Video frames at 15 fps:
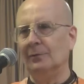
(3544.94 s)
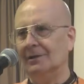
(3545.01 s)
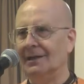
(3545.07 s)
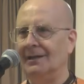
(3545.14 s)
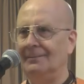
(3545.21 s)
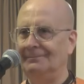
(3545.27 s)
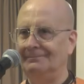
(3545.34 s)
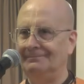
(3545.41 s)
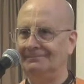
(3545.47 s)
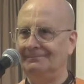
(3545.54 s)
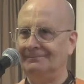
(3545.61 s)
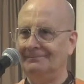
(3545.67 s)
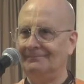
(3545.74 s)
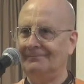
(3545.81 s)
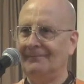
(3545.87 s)
come.
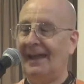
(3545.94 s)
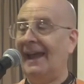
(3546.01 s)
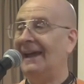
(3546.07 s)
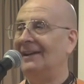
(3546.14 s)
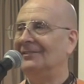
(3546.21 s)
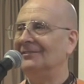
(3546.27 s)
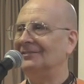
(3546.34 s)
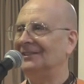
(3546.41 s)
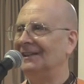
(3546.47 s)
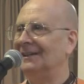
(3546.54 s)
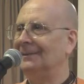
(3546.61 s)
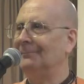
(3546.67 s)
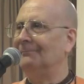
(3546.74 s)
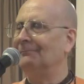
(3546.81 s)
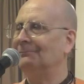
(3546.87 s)
As
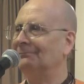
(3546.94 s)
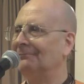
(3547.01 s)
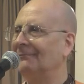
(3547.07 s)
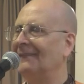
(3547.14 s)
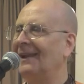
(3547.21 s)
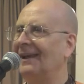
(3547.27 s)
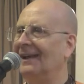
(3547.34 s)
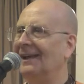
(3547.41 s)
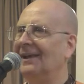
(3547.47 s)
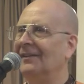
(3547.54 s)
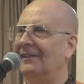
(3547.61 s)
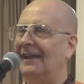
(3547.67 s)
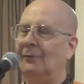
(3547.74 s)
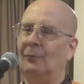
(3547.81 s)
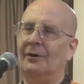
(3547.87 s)

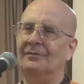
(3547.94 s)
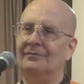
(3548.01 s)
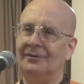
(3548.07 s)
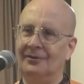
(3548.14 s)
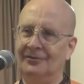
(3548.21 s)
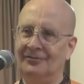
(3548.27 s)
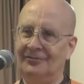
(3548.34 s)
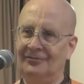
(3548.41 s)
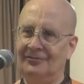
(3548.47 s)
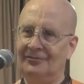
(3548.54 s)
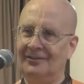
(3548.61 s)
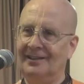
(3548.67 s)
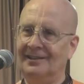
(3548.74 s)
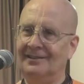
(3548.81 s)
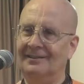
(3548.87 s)
that one verse
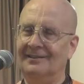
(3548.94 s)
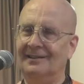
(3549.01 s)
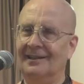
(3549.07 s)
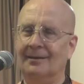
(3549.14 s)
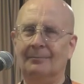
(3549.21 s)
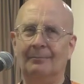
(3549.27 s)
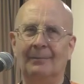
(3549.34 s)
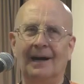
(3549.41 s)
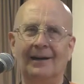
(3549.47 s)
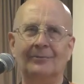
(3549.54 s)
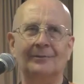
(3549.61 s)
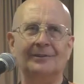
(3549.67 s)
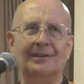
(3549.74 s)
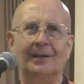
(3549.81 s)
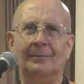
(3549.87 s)
in
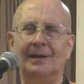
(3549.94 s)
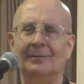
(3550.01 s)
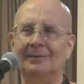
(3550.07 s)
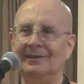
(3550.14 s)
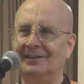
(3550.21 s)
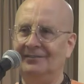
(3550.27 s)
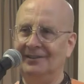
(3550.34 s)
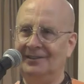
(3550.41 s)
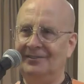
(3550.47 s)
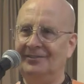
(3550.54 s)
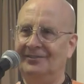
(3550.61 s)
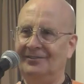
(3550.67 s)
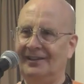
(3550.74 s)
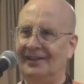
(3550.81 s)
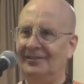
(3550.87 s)
Bhagavatam, I believe it is,
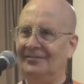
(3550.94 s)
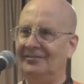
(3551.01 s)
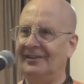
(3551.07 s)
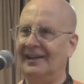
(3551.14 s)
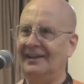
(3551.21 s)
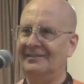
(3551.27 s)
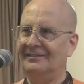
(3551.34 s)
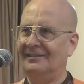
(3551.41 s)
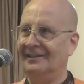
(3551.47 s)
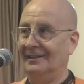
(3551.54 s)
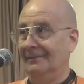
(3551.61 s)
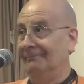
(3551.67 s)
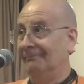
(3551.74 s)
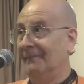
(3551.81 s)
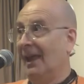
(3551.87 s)
says
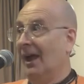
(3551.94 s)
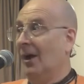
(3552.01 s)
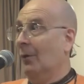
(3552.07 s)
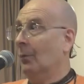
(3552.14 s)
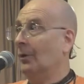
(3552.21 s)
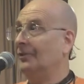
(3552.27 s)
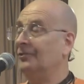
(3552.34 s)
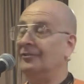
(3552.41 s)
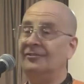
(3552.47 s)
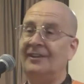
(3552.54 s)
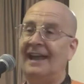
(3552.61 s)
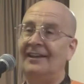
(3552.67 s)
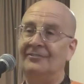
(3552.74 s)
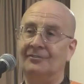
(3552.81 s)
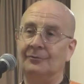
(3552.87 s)
that one just
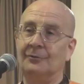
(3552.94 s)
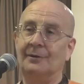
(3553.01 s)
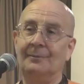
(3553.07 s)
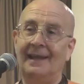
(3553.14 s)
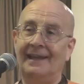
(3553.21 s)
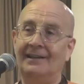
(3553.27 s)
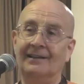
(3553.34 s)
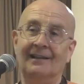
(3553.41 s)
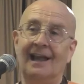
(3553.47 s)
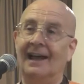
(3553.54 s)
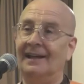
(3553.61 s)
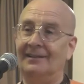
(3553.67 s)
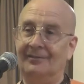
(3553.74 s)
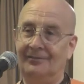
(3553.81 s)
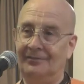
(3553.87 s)
has to remain
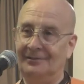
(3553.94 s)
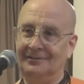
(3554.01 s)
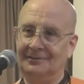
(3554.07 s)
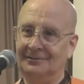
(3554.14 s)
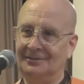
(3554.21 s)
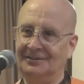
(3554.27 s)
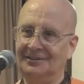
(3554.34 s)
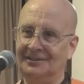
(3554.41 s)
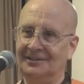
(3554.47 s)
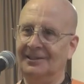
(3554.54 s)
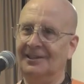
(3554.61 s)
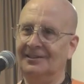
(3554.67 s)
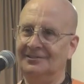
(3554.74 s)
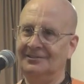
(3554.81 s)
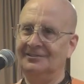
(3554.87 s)
alive in Krishna
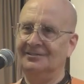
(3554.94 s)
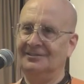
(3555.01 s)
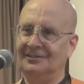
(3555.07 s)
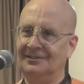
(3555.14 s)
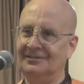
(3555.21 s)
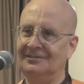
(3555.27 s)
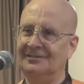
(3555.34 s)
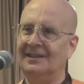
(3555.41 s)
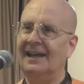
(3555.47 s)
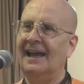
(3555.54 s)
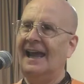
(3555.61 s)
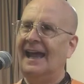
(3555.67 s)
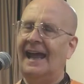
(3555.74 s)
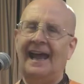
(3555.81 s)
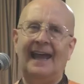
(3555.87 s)
consciousness,
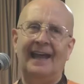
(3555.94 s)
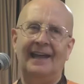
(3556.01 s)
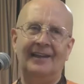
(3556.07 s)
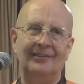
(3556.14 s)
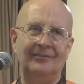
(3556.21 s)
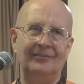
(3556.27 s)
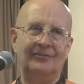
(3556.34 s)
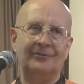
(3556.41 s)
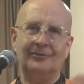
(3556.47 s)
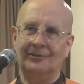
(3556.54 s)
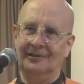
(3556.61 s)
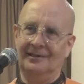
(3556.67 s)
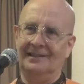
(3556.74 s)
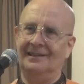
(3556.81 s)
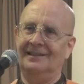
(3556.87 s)
and
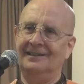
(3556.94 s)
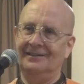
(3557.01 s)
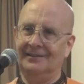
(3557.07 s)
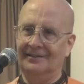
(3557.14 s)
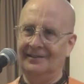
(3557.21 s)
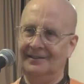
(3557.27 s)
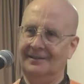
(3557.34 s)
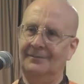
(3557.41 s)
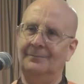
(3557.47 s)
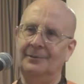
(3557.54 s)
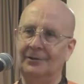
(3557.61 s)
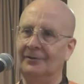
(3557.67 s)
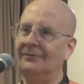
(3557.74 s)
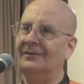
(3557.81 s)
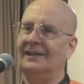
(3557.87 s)
surely
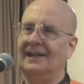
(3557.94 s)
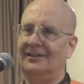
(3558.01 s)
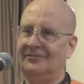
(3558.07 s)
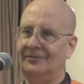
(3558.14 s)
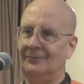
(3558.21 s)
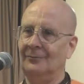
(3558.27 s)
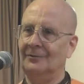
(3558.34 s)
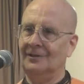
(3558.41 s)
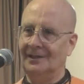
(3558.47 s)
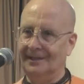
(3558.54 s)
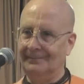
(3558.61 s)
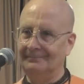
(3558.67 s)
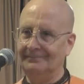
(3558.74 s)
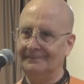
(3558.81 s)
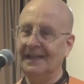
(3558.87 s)
purification will
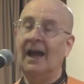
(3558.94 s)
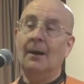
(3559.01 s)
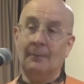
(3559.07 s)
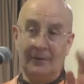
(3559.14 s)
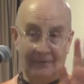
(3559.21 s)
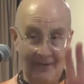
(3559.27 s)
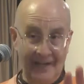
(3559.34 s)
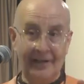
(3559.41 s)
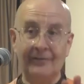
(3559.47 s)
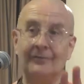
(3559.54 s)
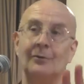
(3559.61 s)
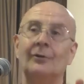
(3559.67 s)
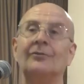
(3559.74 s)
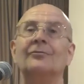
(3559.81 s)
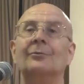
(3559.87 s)
come. Provided, of
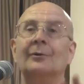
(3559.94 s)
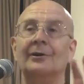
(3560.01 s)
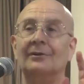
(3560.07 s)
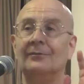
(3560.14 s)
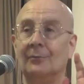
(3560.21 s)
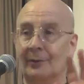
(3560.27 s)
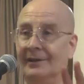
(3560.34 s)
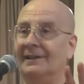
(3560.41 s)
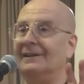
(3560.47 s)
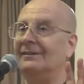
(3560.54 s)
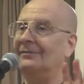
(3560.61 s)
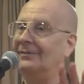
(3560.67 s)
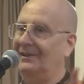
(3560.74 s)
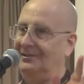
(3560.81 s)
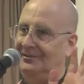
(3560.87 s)
course, we're avoiding
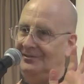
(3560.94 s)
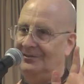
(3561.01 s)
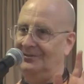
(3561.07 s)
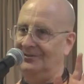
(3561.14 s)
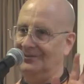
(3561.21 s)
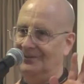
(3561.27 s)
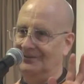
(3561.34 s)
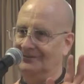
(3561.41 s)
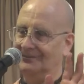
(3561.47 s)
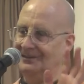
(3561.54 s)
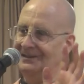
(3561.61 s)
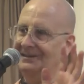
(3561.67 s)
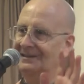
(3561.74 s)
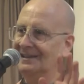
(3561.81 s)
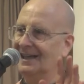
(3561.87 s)
offenses. If
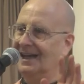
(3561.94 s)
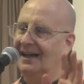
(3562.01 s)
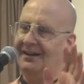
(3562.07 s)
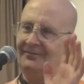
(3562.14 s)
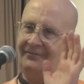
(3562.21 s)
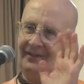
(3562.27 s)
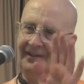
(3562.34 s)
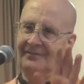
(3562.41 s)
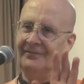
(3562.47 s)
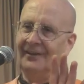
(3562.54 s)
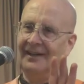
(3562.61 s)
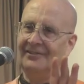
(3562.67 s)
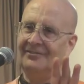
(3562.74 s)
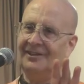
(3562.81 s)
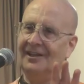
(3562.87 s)
we offend
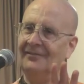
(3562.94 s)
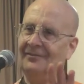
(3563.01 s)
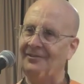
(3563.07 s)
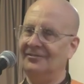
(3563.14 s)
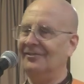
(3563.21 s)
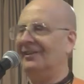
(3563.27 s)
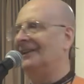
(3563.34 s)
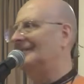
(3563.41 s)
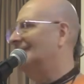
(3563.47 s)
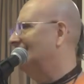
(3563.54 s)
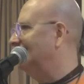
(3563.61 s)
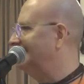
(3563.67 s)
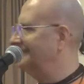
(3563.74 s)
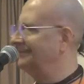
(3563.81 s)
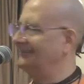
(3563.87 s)
Vaishnavas,
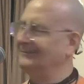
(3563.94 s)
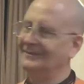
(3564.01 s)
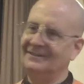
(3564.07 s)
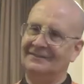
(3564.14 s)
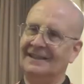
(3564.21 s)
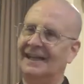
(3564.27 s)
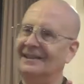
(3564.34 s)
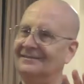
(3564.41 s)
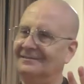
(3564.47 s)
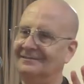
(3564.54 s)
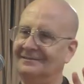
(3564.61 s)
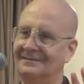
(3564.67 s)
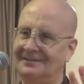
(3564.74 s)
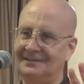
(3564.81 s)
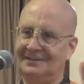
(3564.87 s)
then we've got
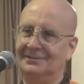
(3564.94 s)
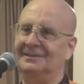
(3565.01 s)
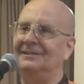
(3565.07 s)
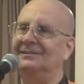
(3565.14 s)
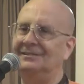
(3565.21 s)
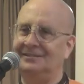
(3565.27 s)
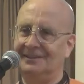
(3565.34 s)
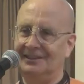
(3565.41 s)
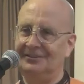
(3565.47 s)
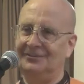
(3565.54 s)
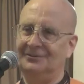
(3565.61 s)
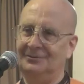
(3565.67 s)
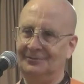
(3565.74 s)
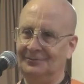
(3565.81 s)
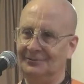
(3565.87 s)
serious
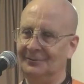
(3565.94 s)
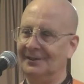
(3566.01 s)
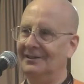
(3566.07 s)
issues.